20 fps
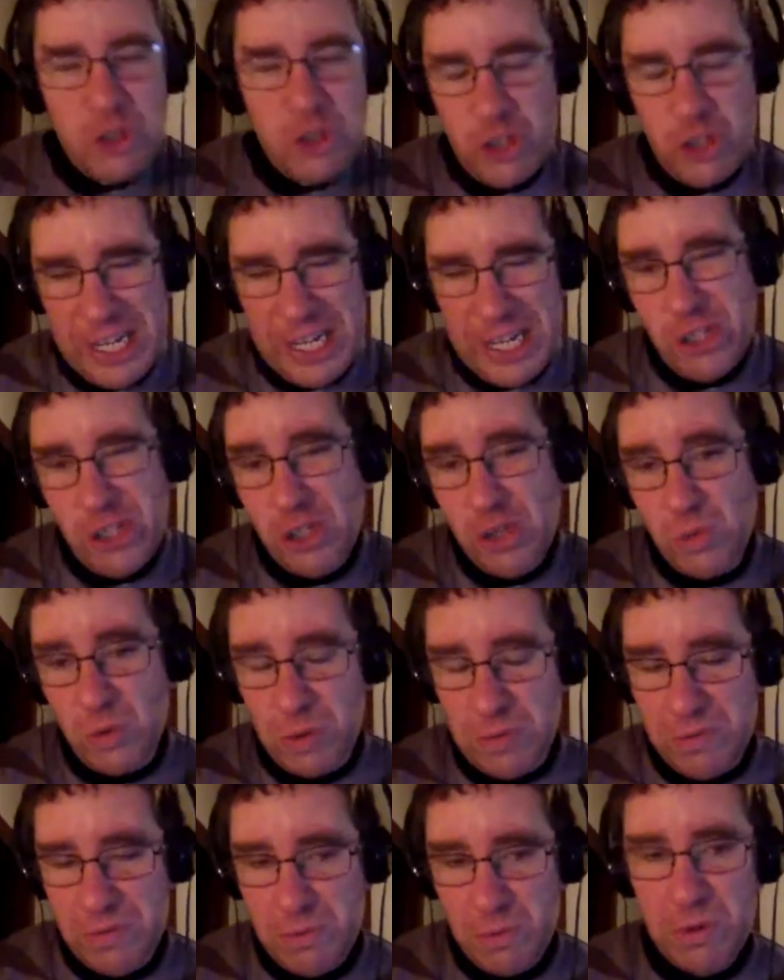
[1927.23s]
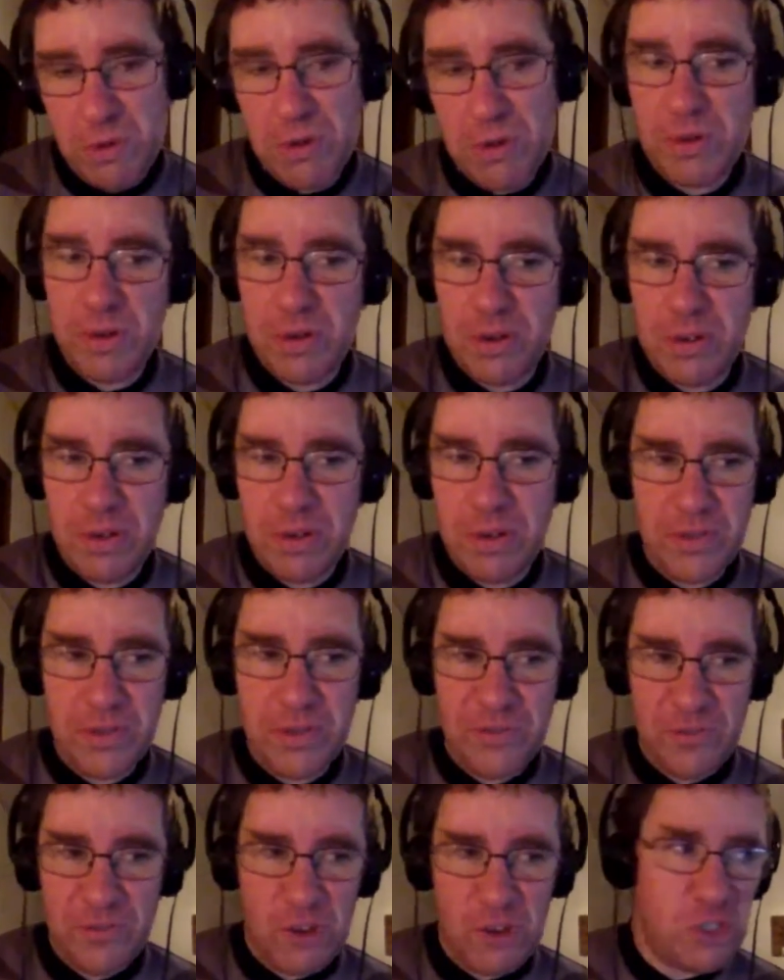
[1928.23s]
changes were
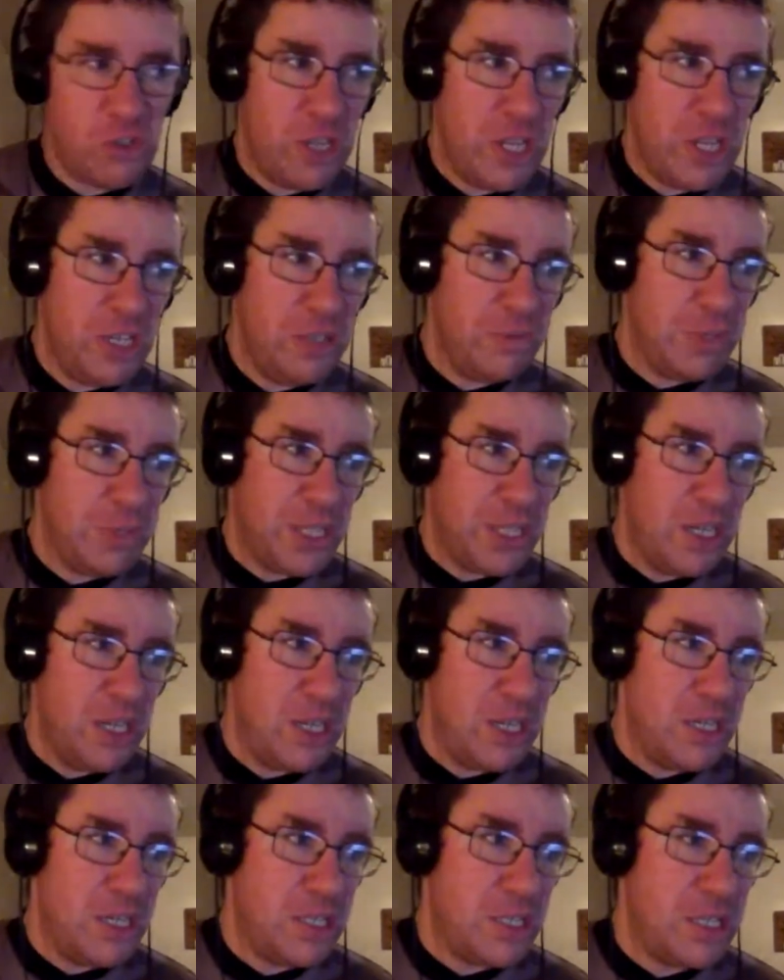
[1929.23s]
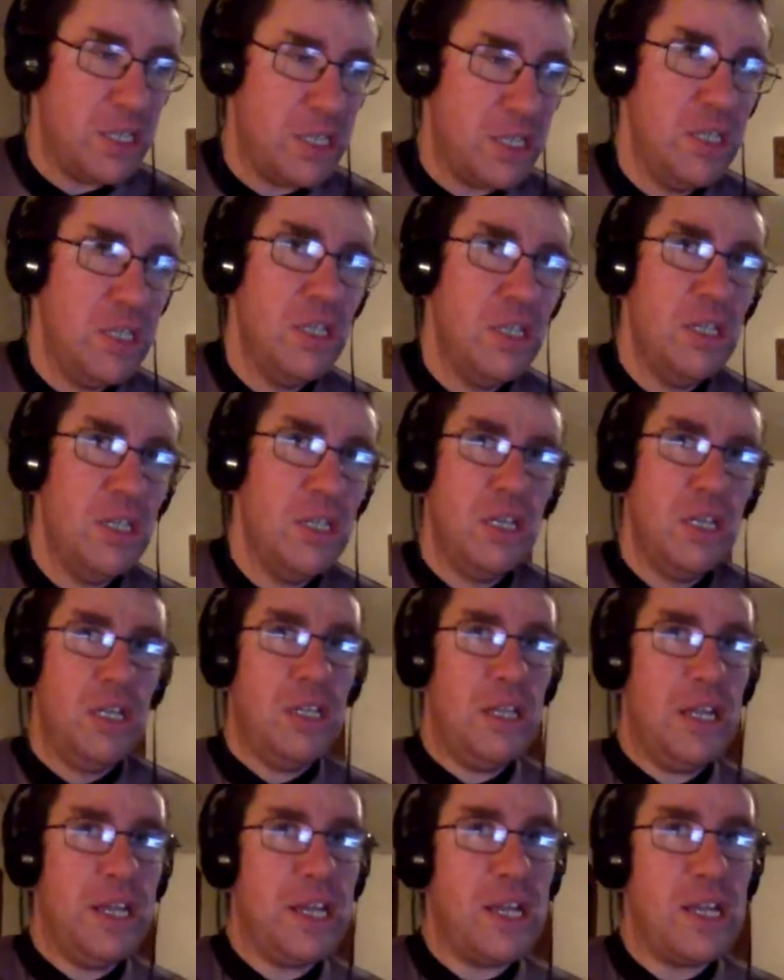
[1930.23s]
frustrating, because
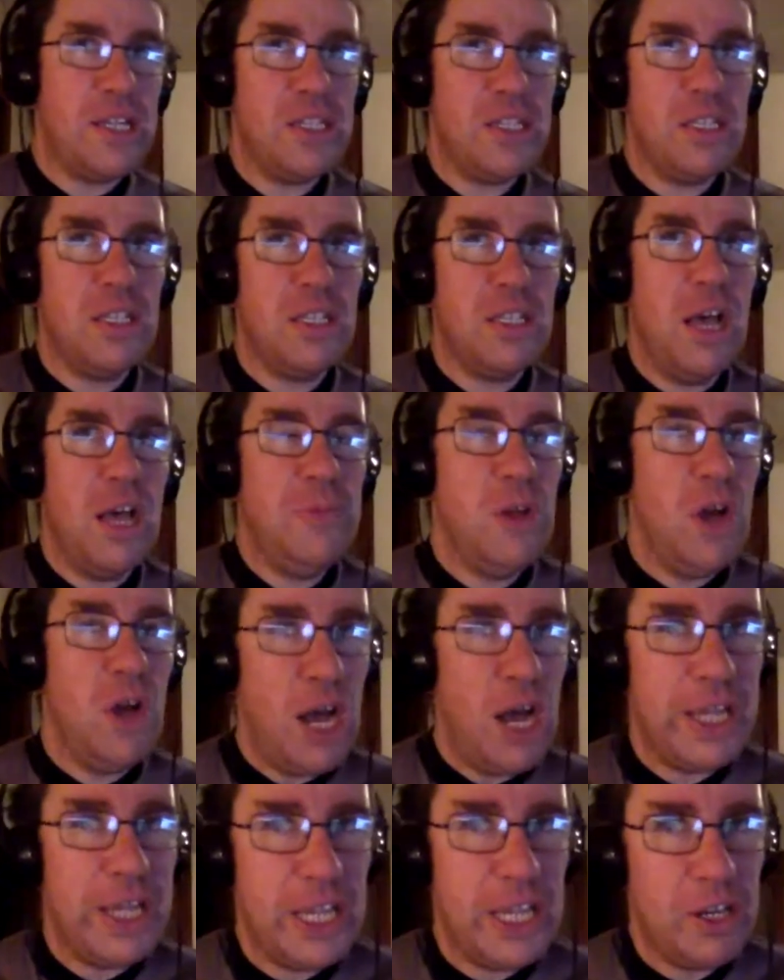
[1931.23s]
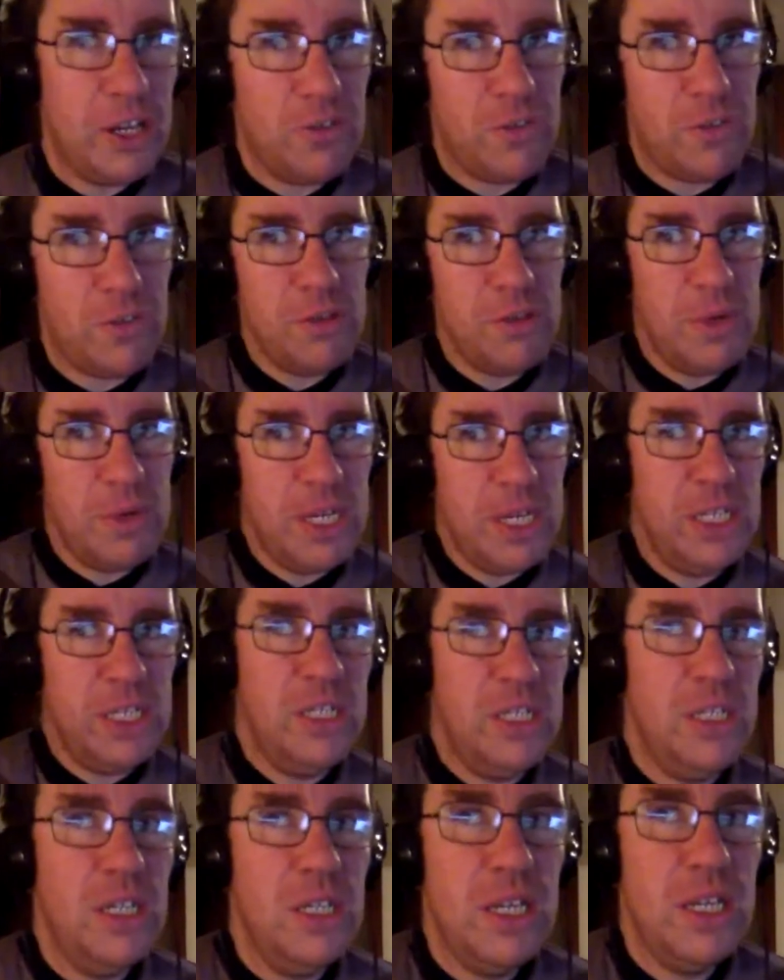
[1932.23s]
like I'm not here for the
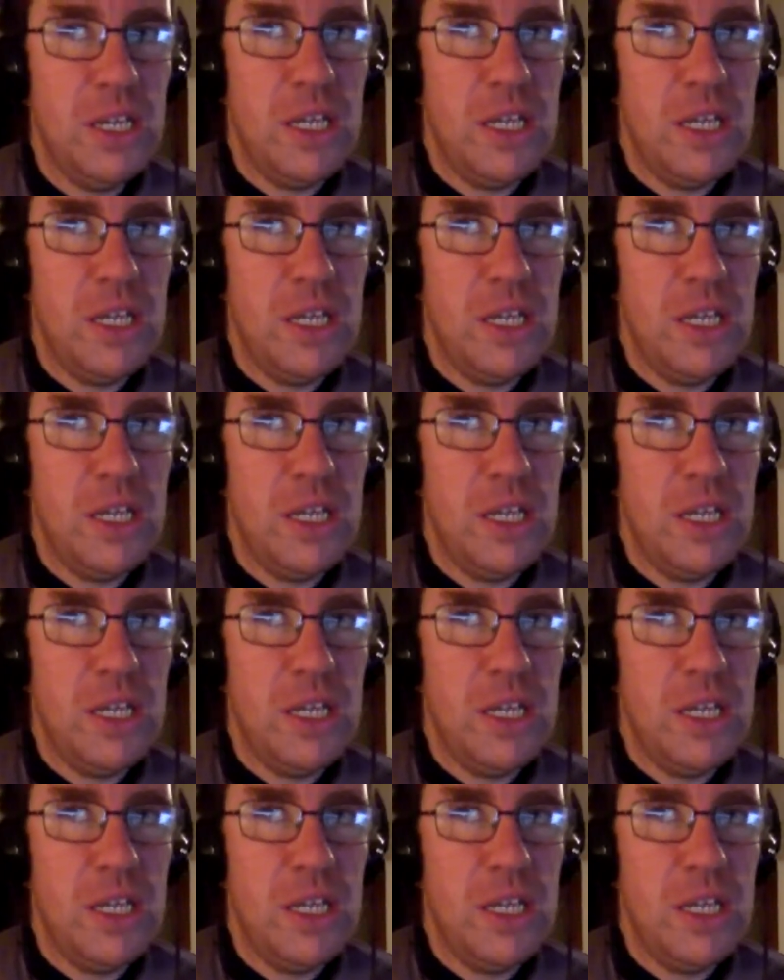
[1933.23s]
money.